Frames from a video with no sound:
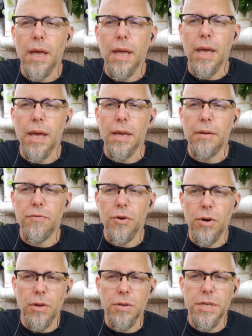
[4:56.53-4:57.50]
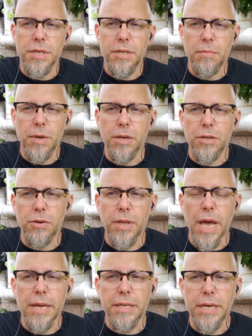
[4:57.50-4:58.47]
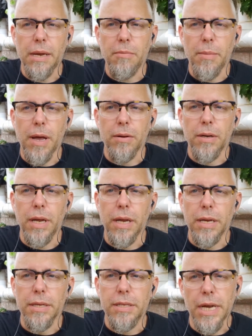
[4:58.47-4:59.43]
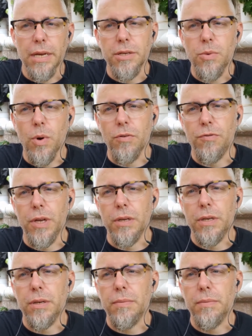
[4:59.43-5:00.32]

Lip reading: a vertical system can do that same amount in 10 square feet.